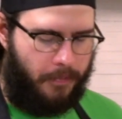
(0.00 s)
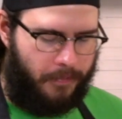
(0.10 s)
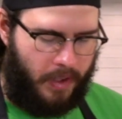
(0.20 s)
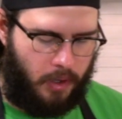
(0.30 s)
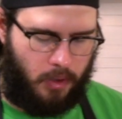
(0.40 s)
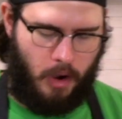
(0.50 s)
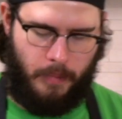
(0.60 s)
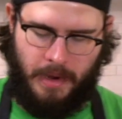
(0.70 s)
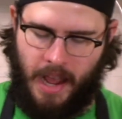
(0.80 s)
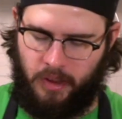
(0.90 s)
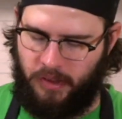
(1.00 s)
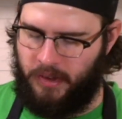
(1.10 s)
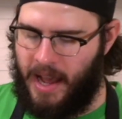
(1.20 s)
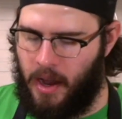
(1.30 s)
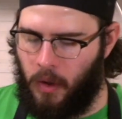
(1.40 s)
out Fun Alarm next.
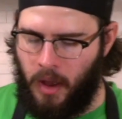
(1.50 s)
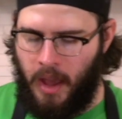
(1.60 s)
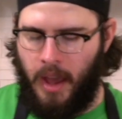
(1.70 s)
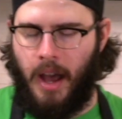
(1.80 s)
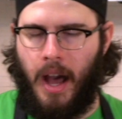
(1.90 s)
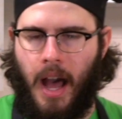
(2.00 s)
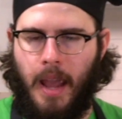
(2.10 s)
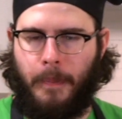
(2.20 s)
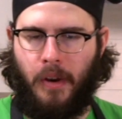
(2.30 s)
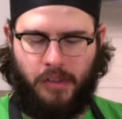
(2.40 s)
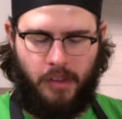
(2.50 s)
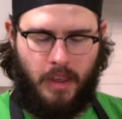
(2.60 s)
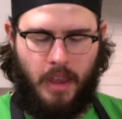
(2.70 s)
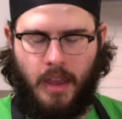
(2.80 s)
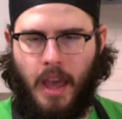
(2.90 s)
Now, I
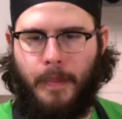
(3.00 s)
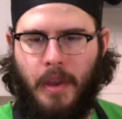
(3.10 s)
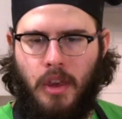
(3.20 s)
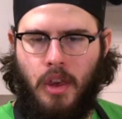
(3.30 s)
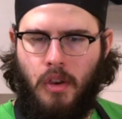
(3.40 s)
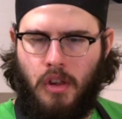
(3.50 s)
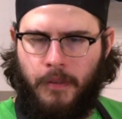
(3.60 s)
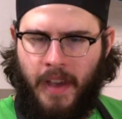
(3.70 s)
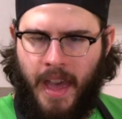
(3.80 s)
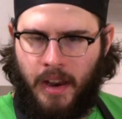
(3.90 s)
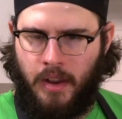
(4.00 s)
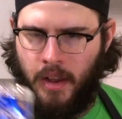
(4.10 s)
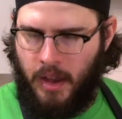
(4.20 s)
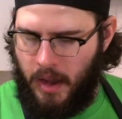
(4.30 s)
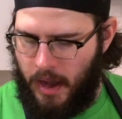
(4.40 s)
personally am a huge fan
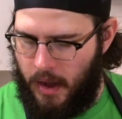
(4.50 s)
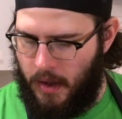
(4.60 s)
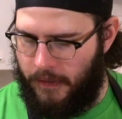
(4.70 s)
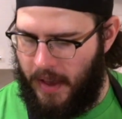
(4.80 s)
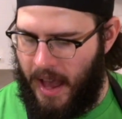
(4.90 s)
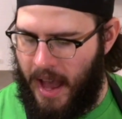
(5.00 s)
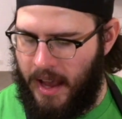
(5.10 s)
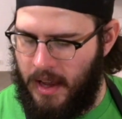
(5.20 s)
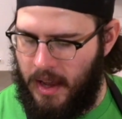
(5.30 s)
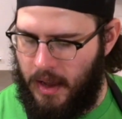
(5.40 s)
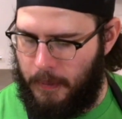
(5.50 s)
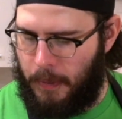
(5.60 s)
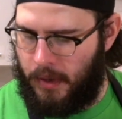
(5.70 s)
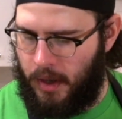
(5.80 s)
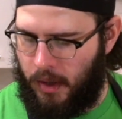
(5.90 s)
of any
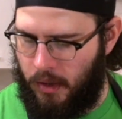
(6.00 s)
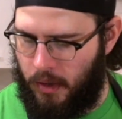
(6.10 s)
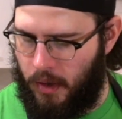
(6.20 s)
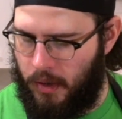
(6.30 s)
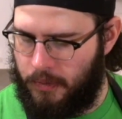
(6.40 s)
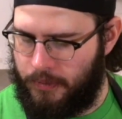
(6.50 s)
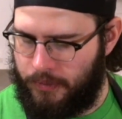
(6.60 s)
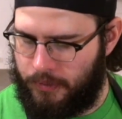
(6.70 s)
particular